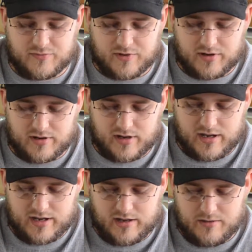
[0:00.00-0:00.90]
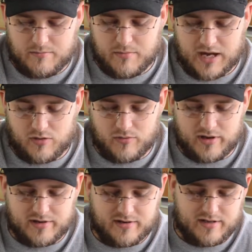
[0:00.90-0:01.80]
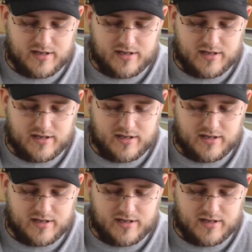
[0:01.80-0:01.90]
for a metal one.